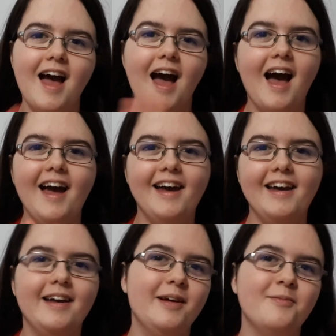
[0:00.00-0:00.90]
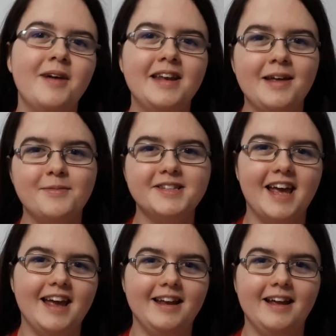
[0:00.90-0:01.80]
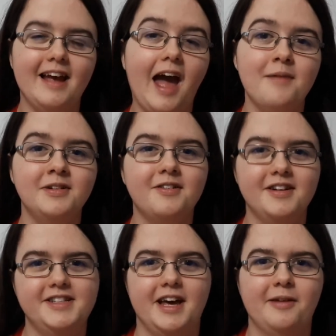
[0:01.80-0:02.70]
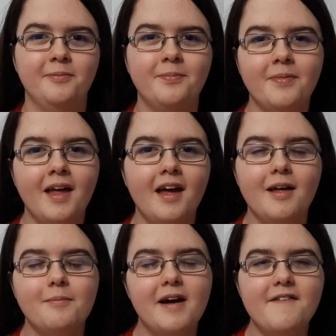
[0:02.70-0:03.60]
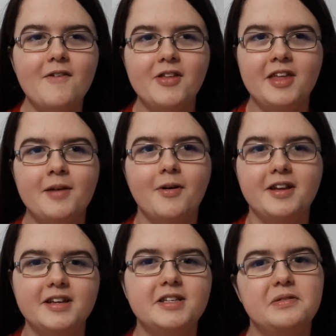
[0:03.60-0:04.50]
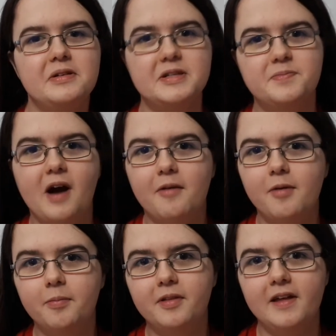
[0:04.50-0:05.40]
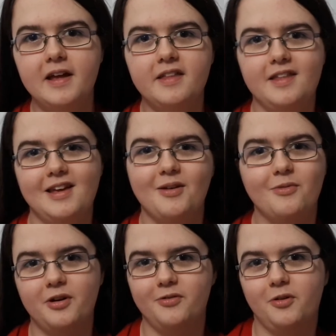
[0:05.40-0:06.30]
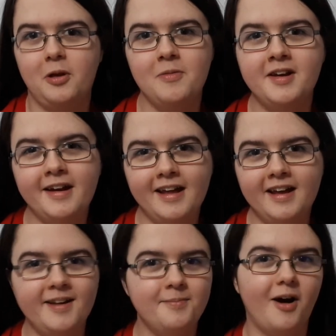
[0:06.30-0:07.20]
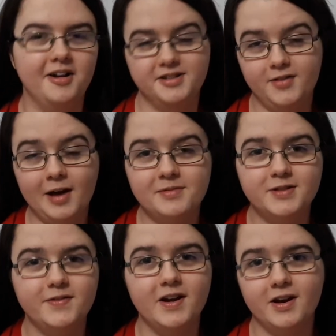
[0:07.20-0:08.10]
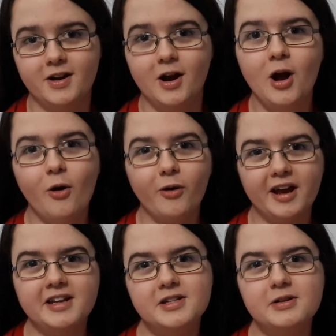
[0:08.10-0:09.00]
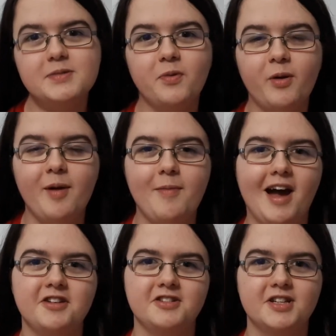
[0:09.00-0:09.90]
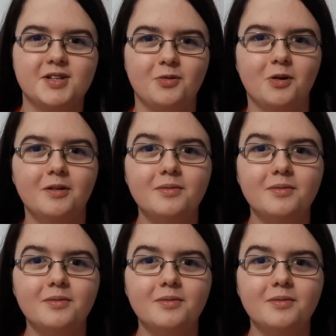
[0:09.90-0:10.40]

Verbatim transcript: Hi, my name is Katie. I'm in grade 10. My favorite thing about Eastwood is probably the wonderful community, positive atmosphere, or getting to explore my passion at school.